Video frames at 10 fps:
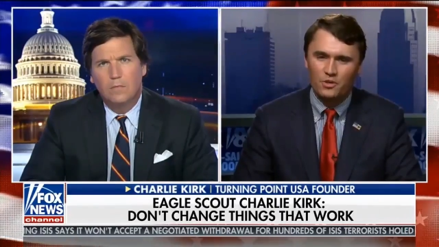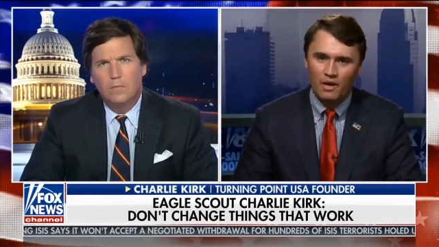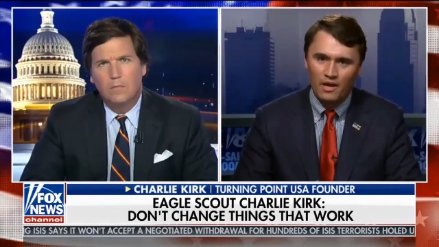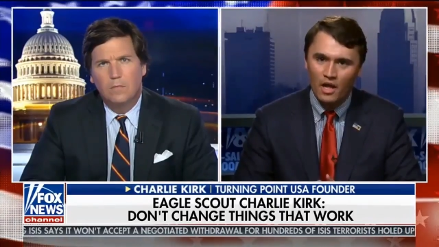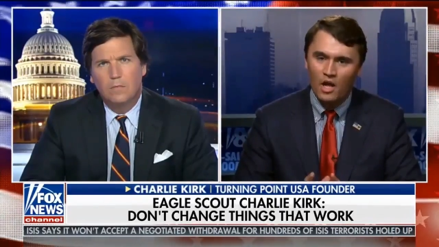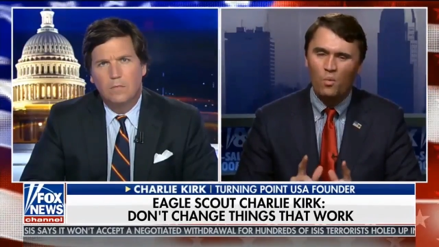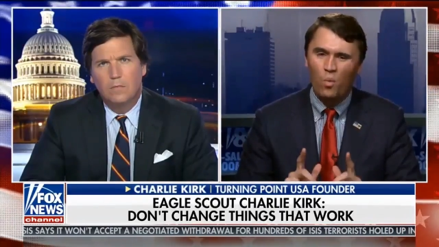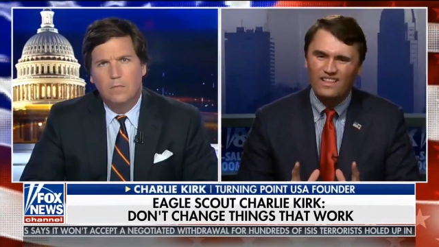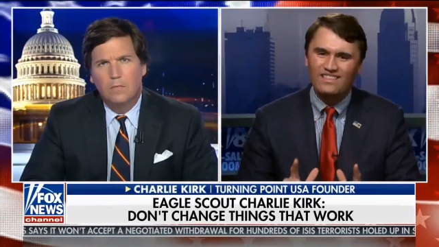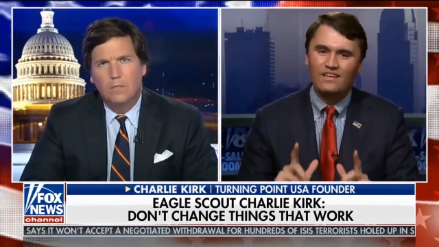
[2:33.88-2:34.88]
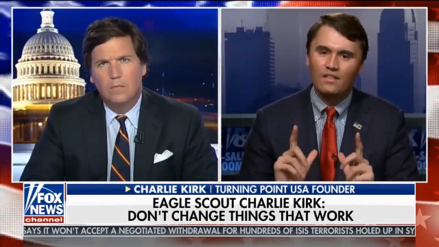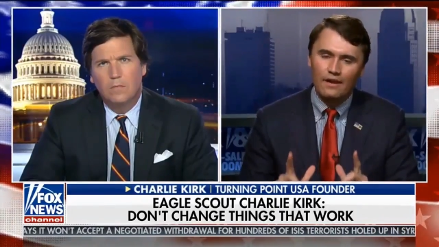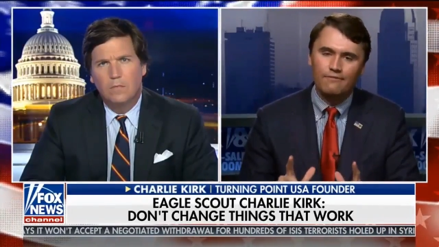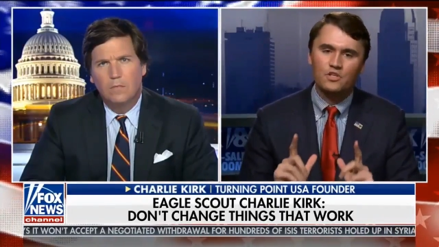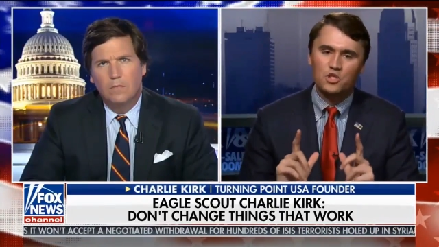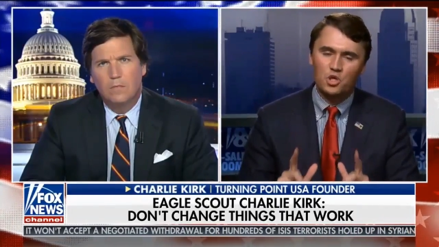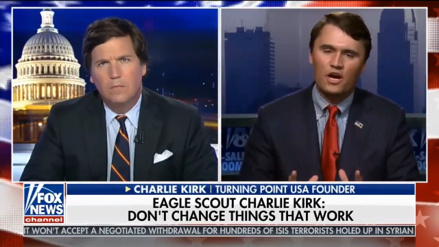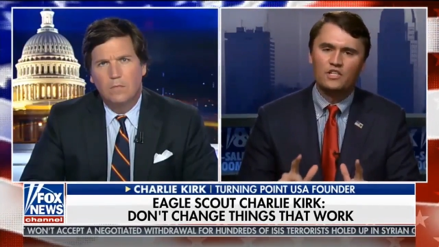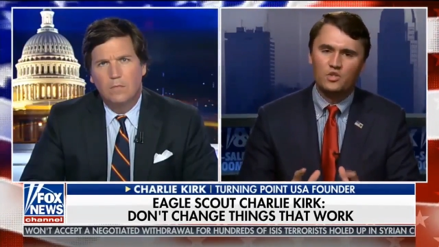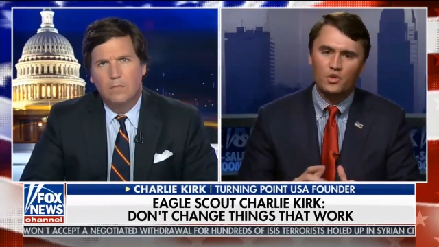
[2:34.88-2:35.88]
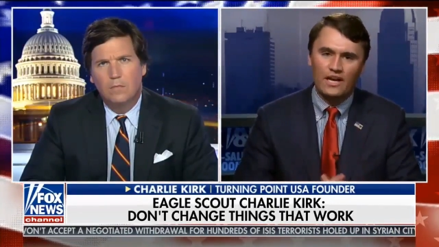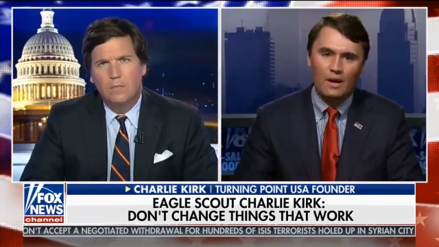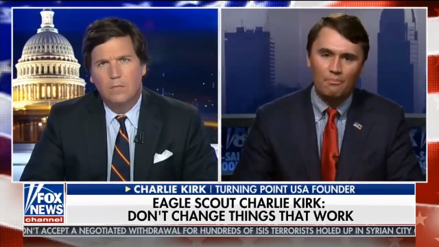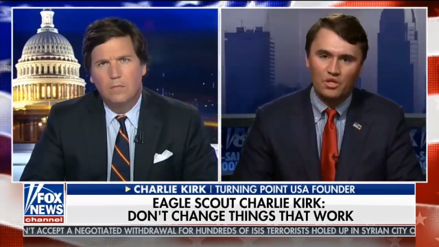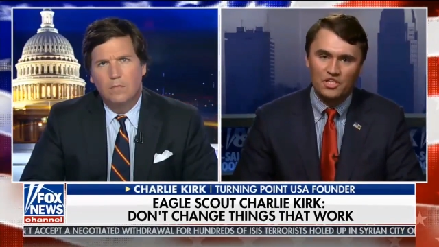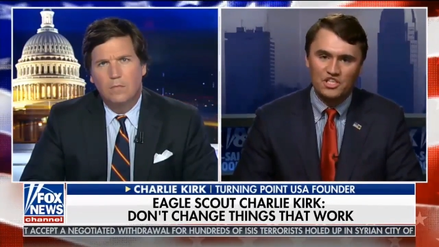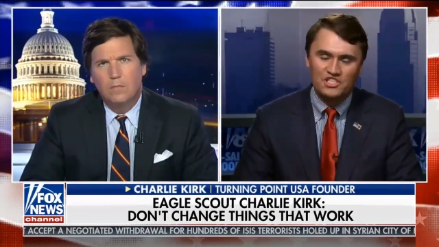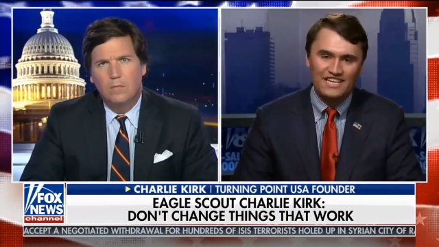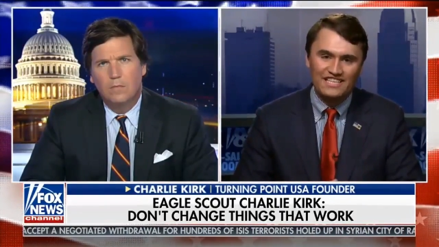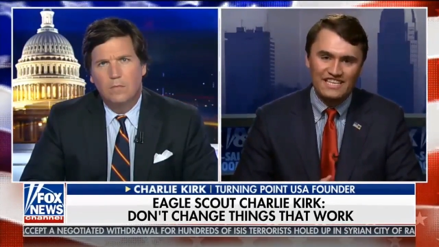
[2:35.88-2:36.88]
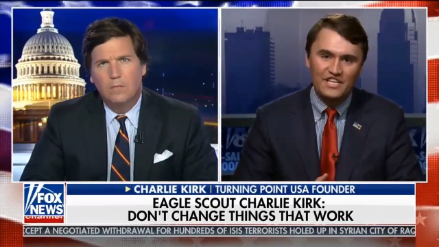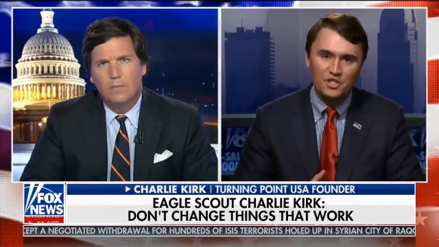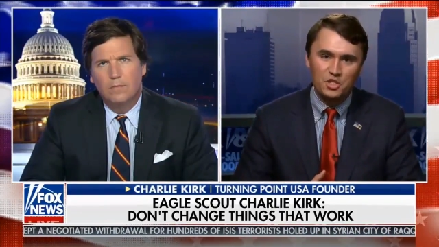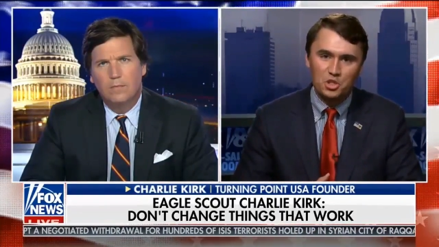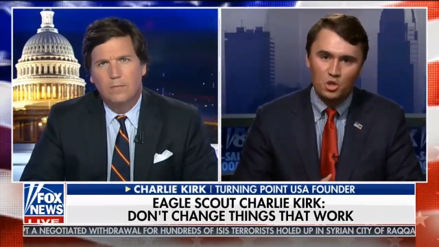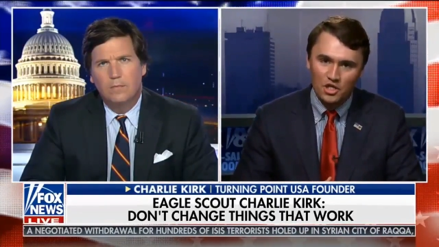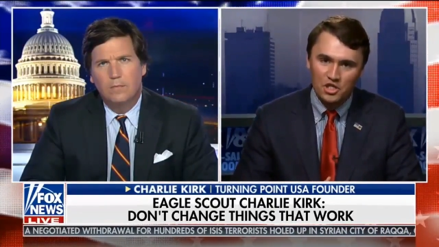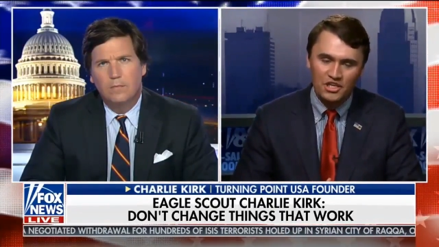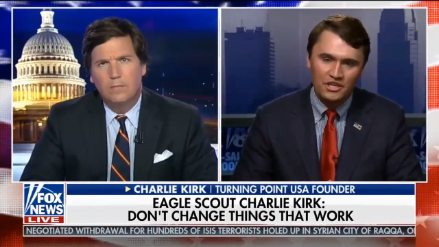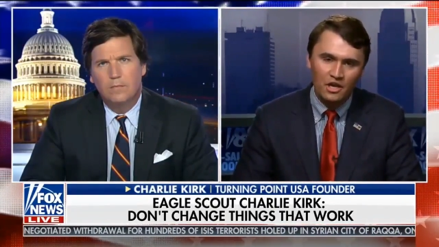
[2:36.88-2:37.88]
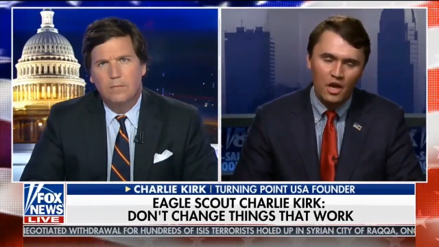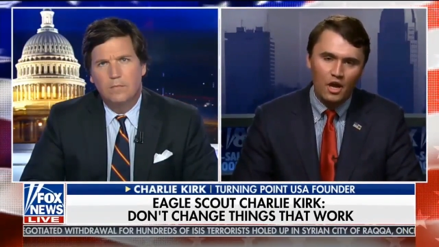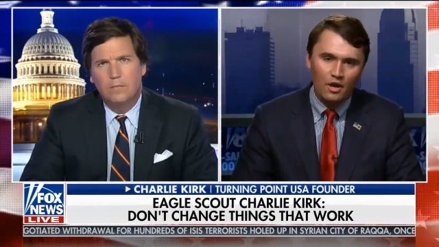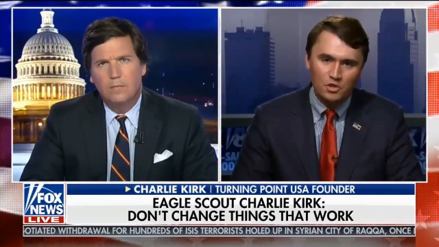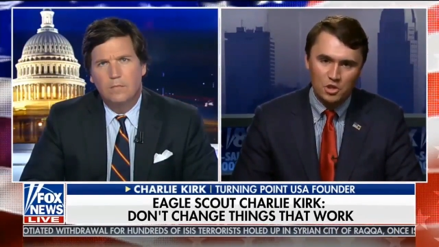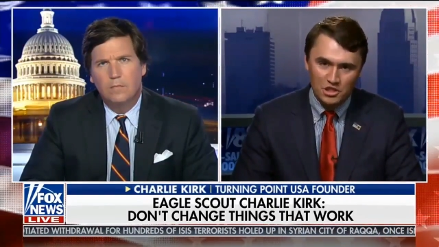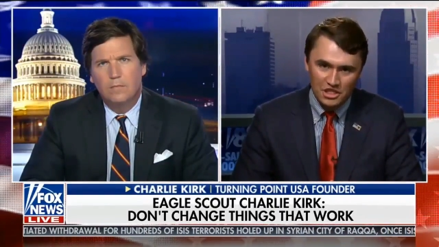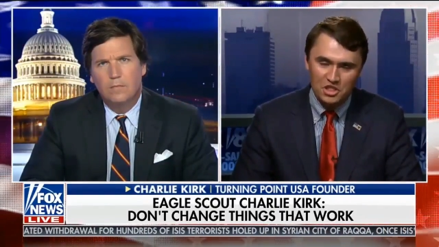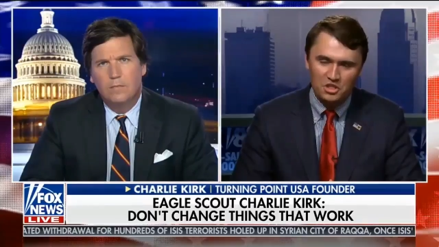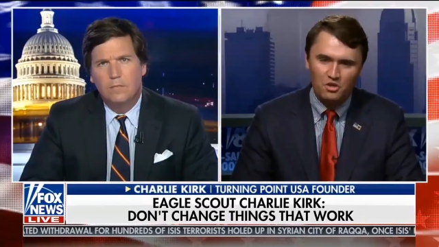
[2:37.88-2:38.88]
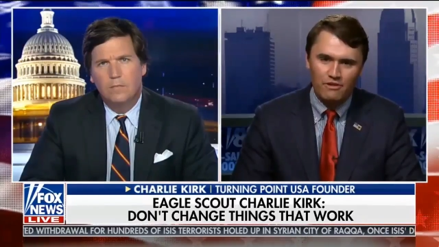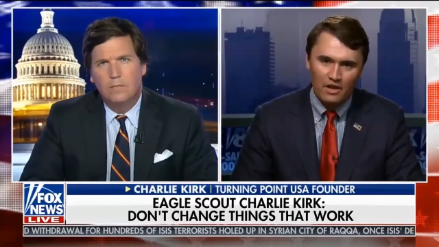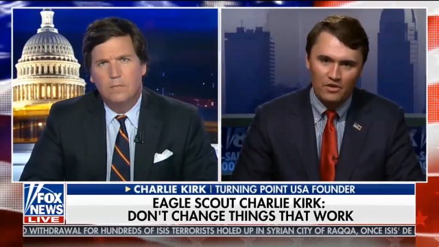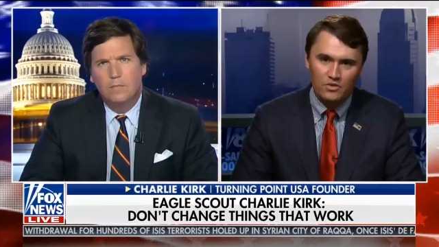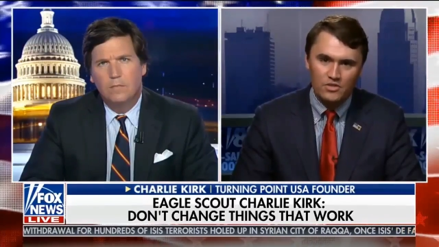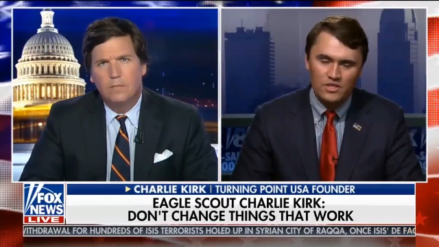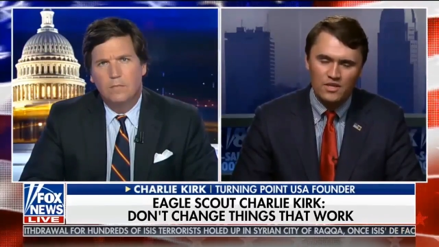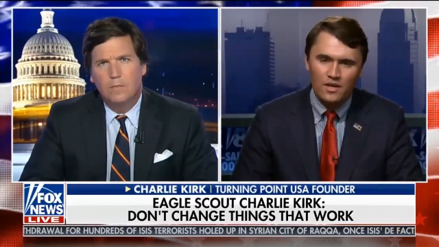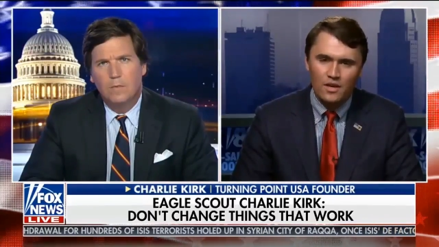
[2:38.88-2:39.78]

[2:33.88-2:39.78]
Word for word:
Speaker 1: But what the left is trying to accomplish is a deconstruction of traditional values.